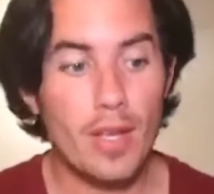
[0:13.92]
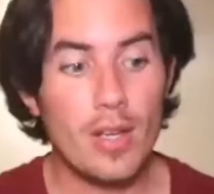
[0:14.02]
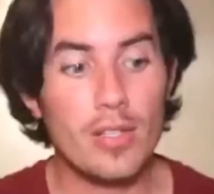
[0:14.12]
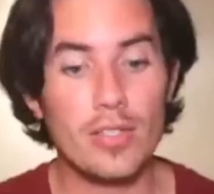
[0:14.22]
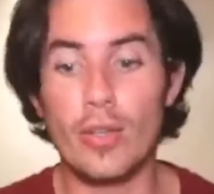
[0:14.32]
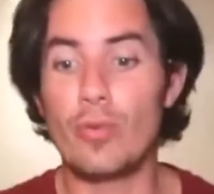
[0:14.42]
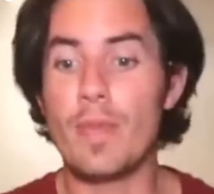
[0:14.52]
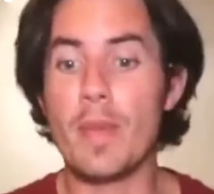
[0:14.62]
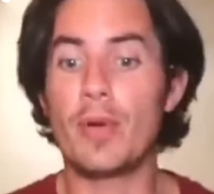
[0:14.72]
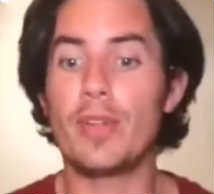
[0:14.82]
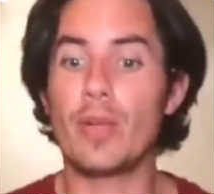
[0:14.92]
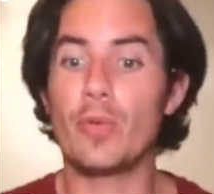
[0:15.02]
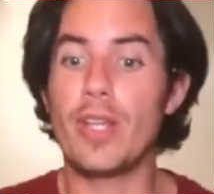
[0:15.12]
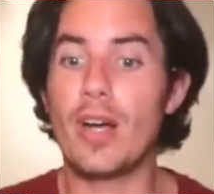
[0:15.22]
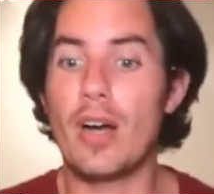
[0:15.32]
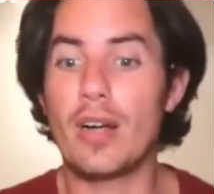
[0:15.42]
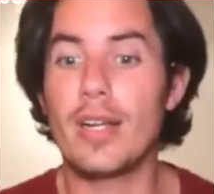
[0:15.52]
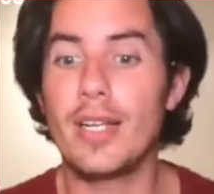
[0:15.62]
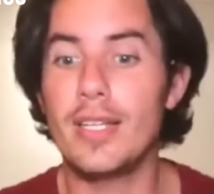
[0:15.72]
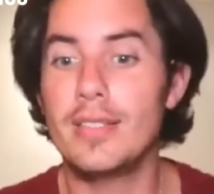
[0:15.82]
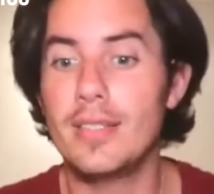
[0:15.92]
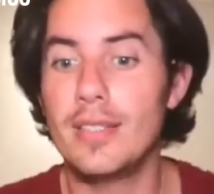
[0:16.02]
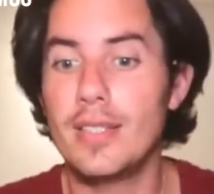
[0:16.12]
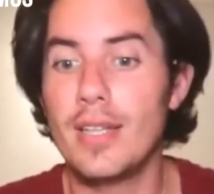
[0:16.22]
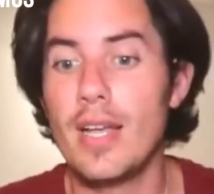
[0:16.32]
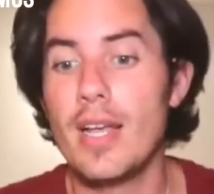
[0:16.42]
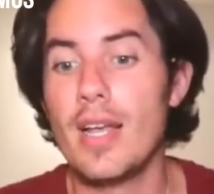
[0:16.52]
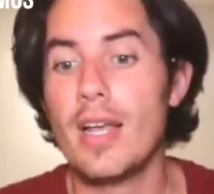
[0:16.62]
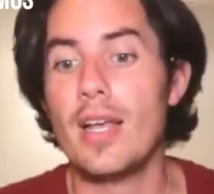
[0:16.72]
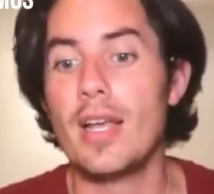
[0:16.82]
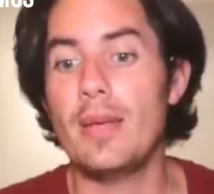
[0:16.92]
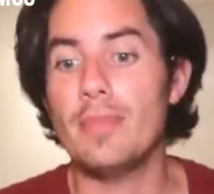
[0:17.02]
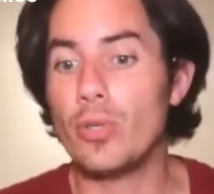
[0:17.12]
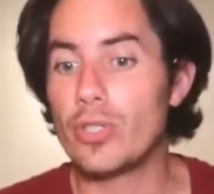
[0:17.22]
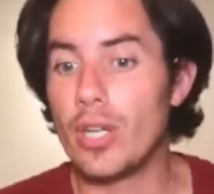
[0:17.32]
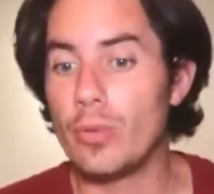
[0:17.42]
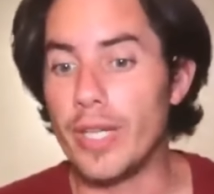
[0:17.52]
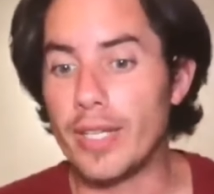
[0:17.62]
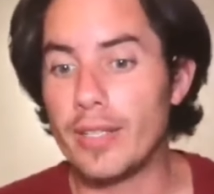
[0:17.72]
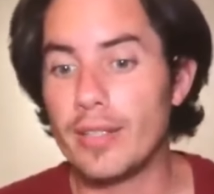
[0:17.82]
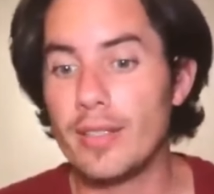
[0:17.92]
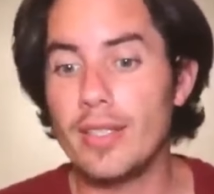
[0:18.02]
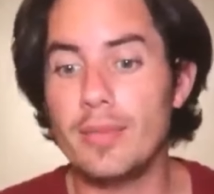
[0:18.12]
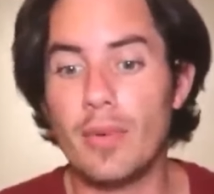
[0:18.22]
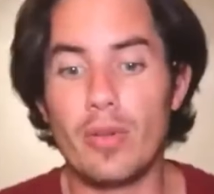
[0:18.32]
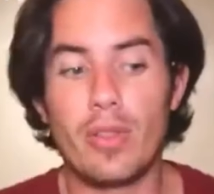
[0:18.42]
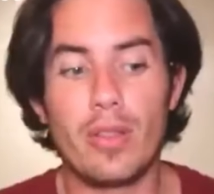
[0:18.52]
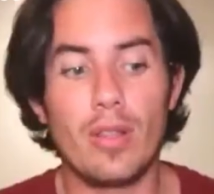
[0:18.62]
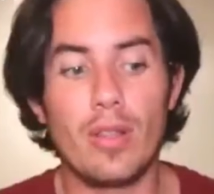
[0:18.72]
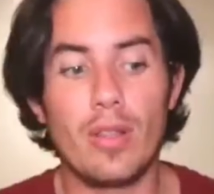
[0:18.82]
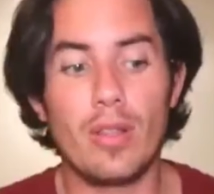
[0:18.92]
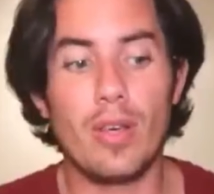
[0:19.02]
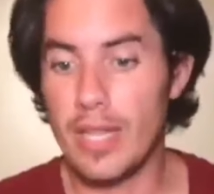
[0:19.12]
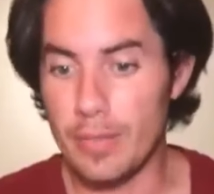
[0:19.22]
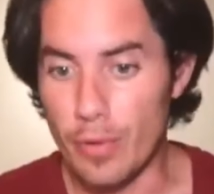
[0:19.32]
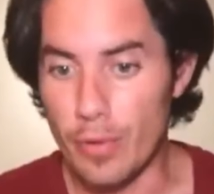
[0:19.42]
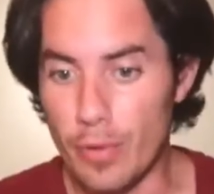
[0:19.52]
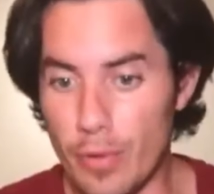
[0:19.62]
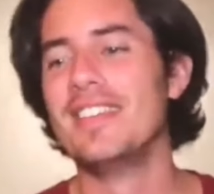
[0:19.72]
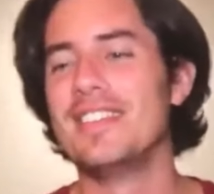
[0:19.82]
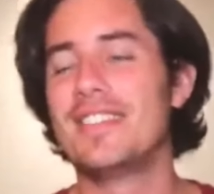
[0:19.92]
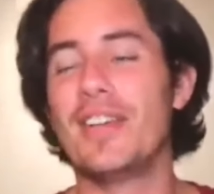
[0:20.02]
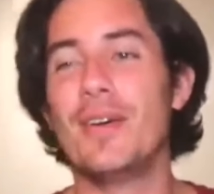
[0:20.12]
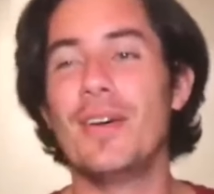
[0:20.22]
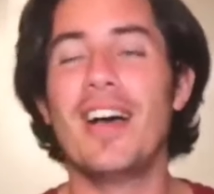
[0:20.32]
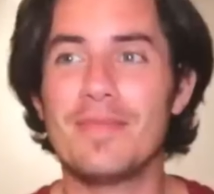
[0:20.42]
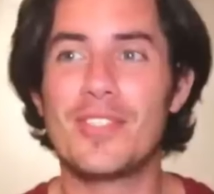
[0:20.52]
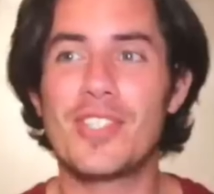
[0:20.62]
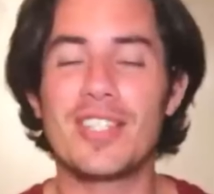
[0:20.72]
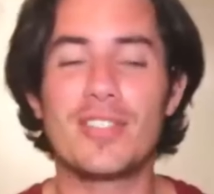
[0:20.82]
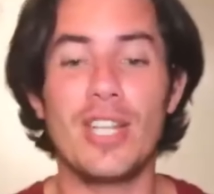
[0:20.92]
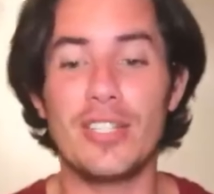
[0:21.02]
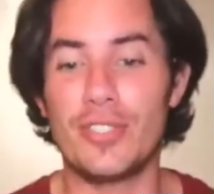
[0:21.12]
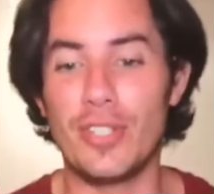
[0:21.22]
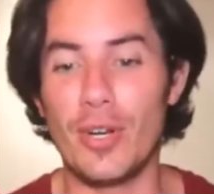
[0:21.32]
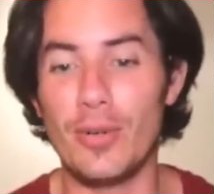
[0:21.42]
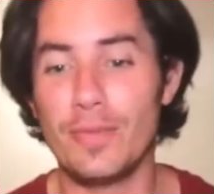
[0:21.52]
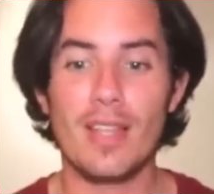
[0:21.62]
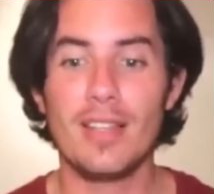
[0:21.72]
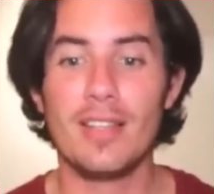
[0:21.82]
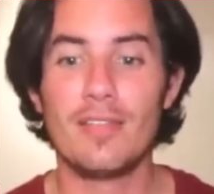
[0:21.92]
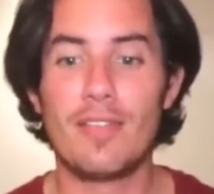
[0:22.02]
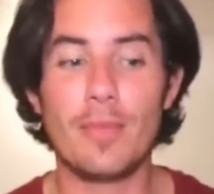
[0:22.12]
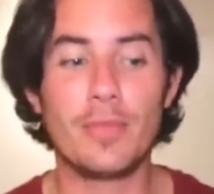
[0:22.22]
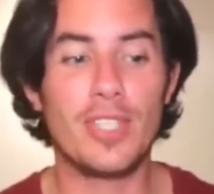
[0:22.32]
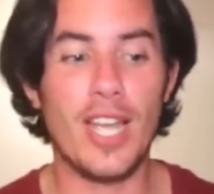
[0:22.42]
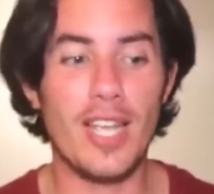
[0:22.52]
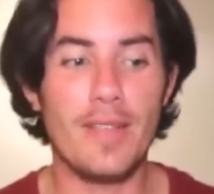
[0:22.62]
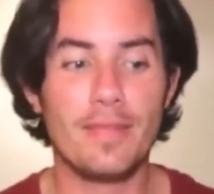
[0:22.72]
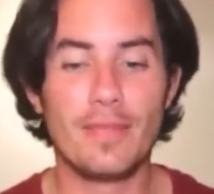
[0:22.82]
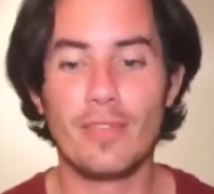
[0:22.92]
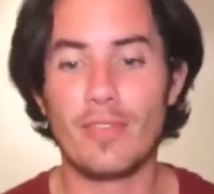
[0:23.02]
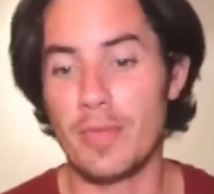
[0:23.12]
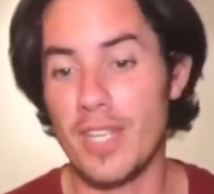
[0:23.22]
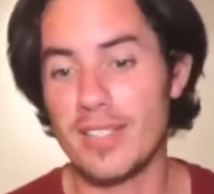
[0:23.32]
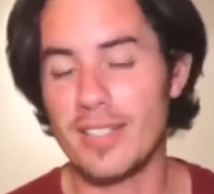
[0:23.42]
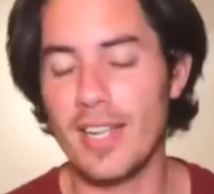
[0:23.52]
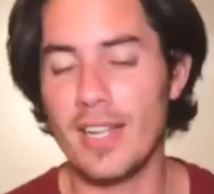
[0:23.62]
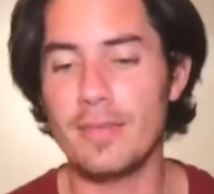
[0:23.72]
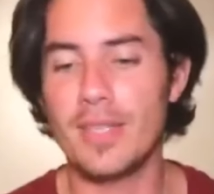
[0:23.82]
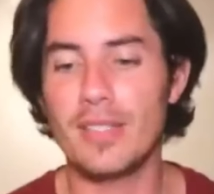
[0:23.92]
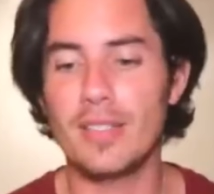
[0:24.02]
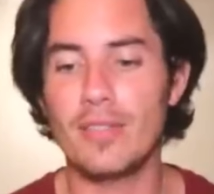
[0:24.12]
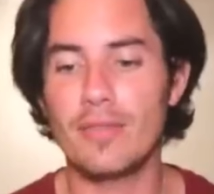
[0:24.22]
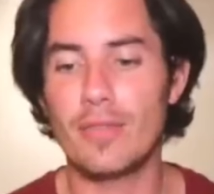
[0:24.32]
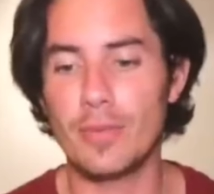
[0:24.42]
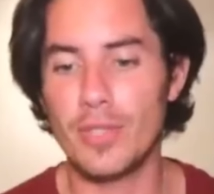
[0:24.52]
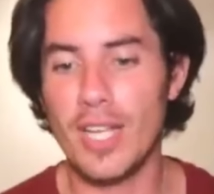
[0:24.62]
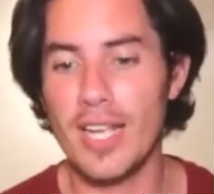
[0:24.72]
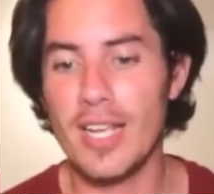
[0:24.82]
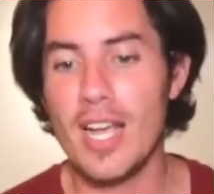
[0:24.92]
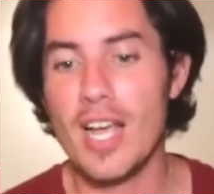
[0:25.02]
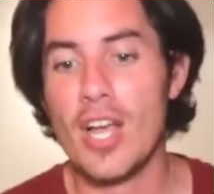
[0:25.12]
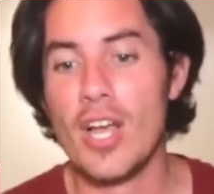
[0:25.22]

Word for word: So remember that we are in the emotional week in the month of Libra. So just to let you know, from today, from yesterday, but from today,